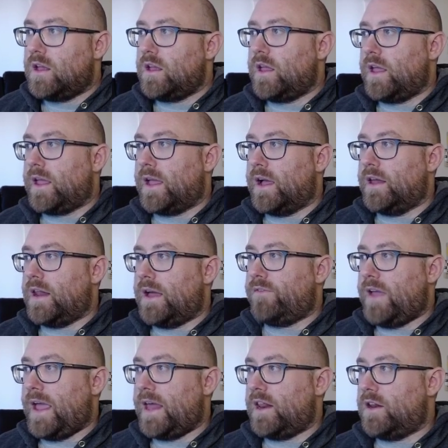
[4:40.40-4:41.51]
and I've
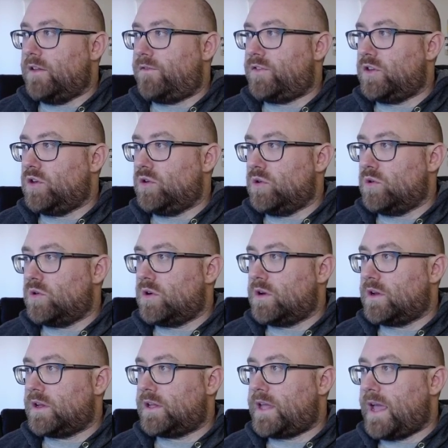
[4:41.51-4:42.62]
added a few
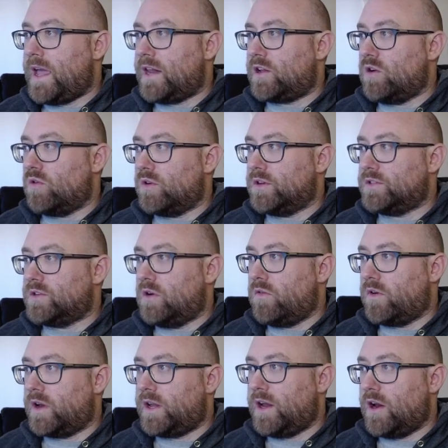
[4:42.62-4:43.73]
categories
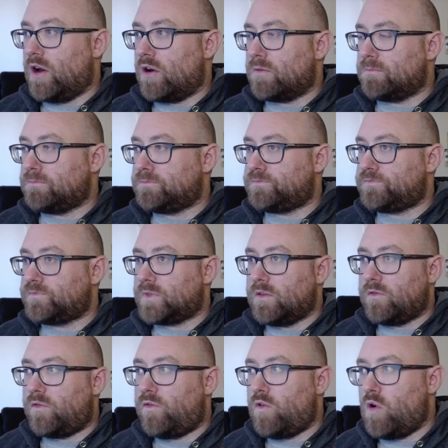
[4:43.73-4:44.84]
over here
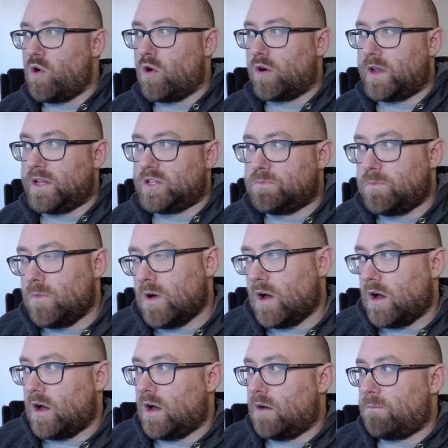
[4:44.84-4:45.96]
for each
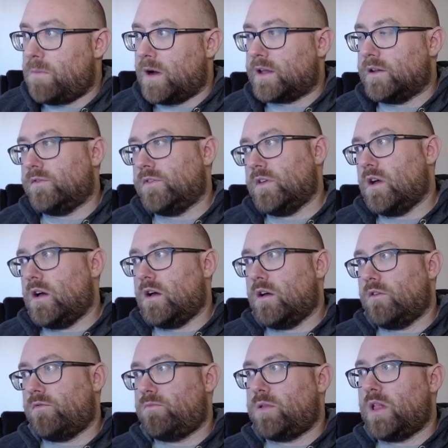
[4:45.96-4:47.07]
bucket
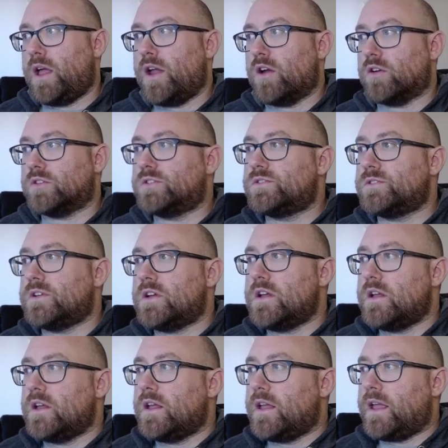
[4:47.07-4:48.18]
of players.
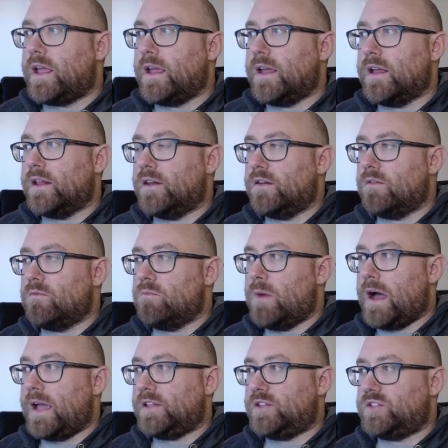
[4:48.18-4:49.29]
And
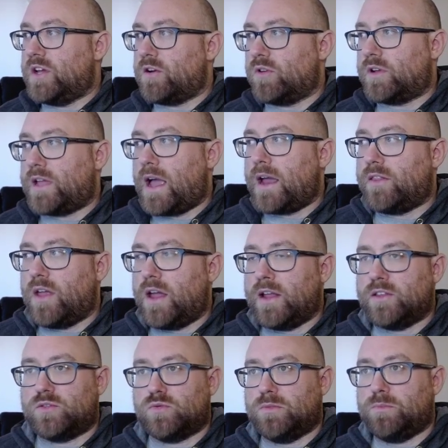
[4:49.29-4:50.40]
my general
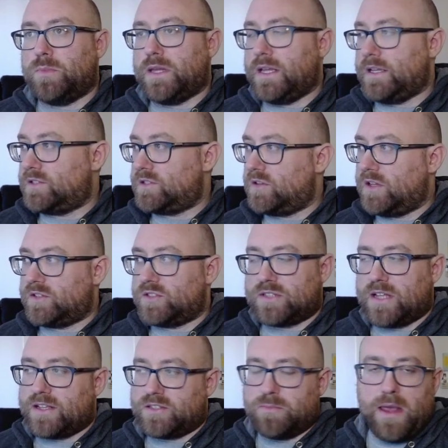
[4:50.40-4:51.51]
guidelines would be, so I
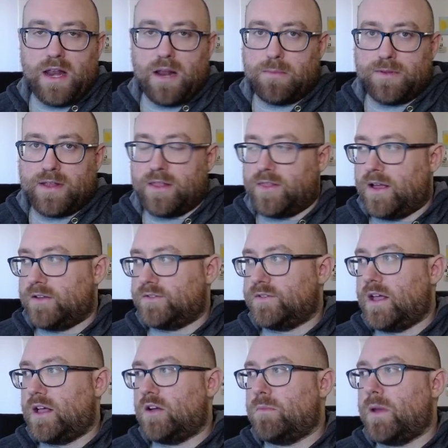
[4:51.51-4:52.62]
just made up a
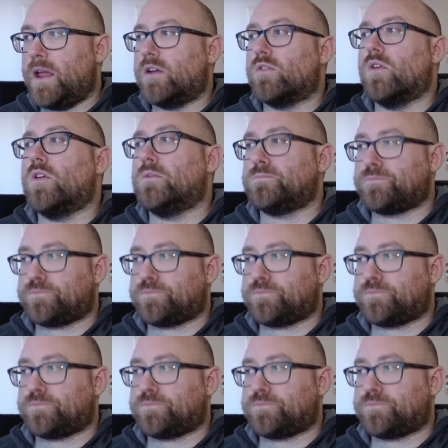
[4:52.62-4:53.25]
$10,000 bankroll,